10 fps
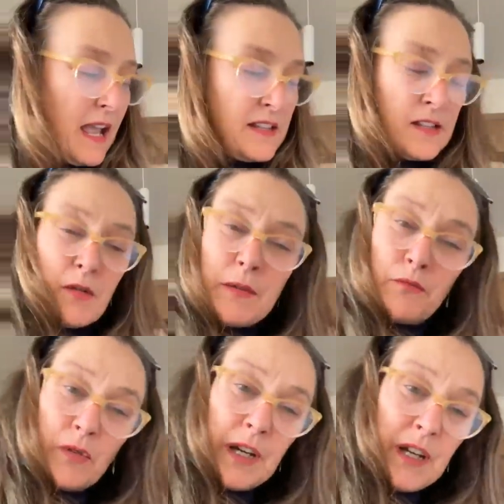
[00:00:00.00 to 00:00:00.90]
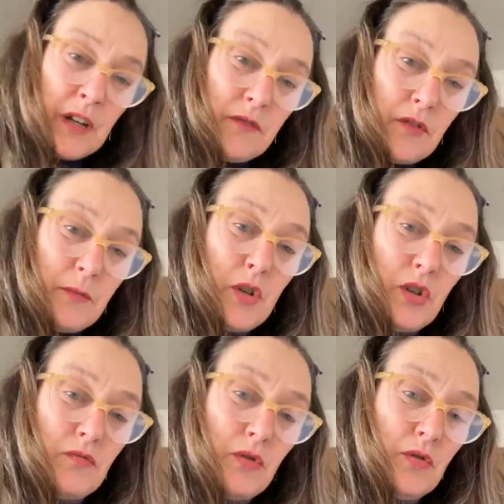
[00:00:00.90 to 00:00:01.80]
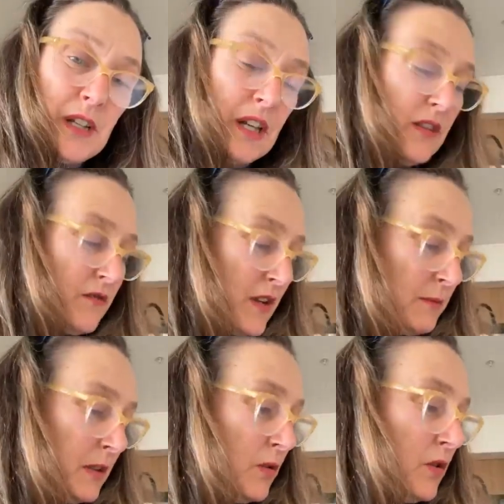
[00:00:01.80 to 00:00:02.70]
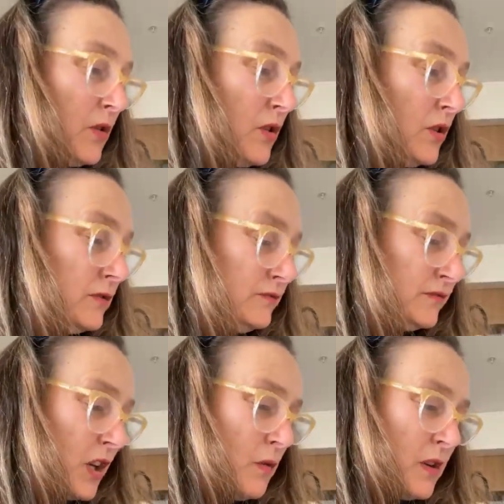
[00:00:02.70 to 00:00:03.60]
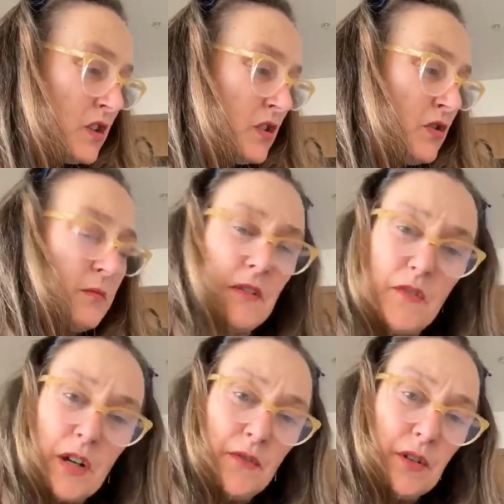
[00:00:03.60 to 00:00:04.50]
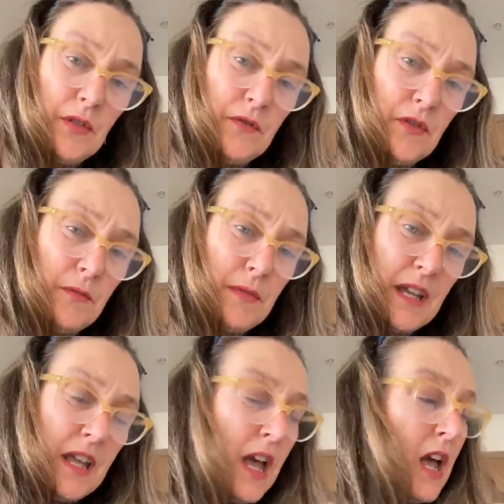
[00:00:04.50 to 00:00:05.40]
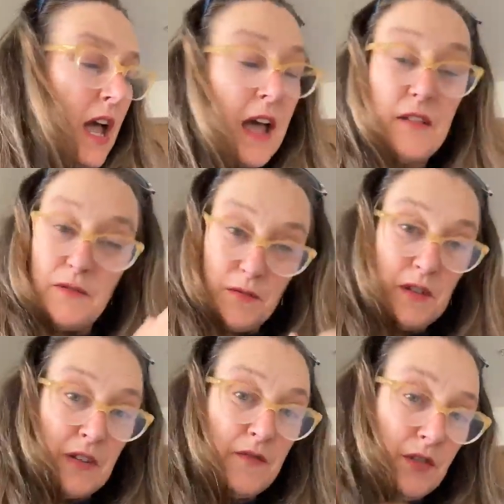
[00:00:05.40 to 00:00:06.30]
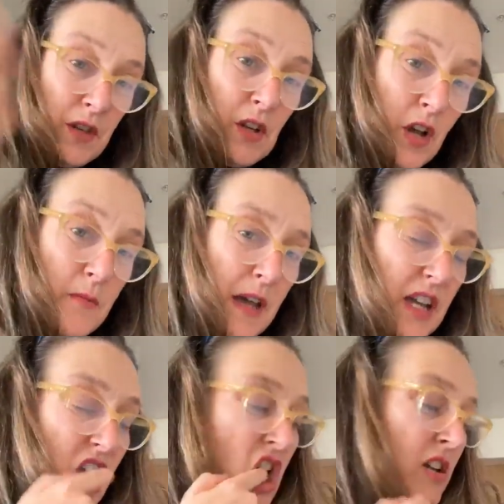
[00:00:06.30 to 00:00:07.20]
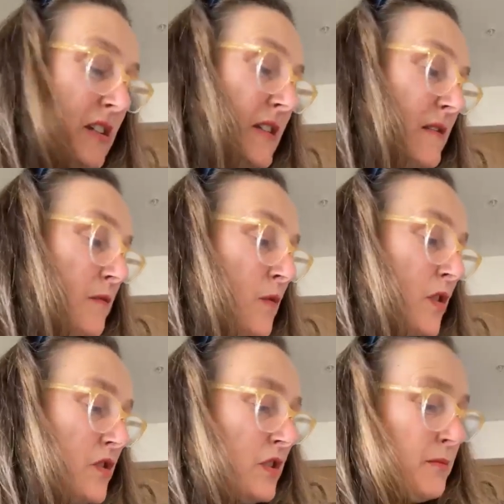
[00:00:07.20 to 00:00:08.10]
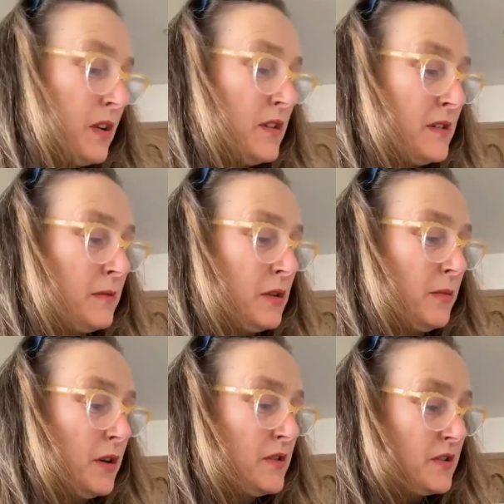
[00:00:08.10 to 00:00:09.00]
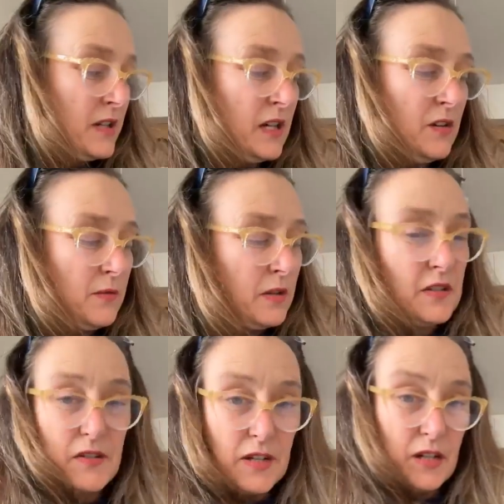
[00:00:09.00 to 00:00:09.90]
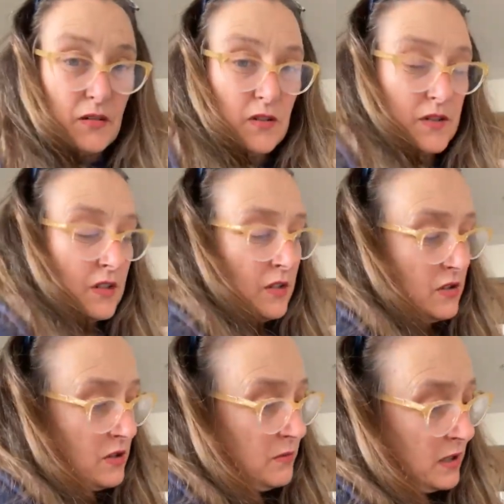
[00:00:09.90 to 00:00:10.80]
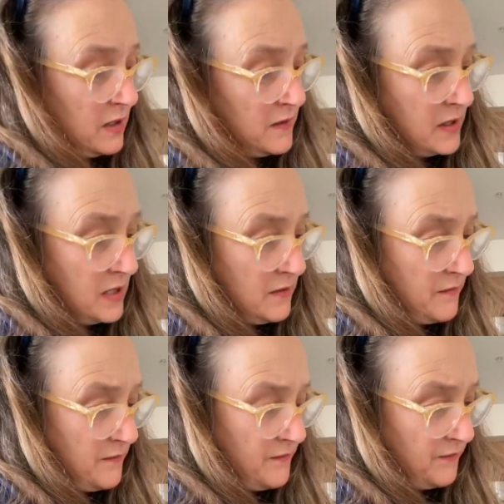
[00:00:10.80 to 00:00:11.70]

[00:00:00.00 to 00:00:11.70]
And so I'm reading from her ruling in the family law court, where she took my 5-year-old from me. And if you go back and watch it, because I'm going to post it here and I'm going to stick it across at YouTube, like I've said.